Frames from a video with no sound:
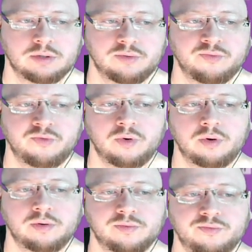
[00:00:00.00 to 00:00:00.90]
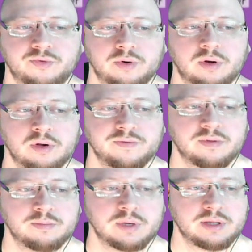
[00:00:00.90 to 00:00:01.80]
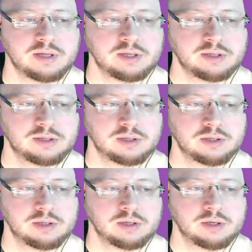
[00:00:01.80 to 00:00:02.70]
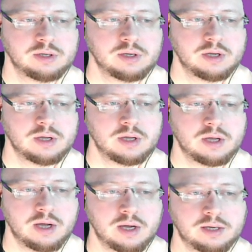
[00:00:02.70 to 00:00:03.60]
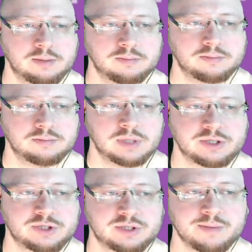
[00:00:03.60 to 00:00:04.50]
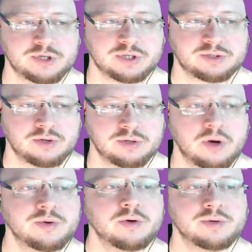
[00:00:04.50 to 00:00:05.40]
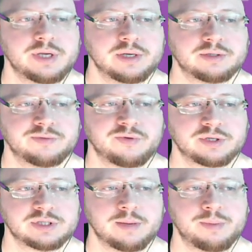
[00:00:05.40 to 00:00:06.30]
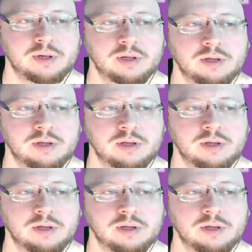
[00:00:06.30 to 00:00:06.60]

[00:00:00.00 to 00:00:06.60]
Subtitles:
for all of them, I think. And some just don't. Oh no, here, for example,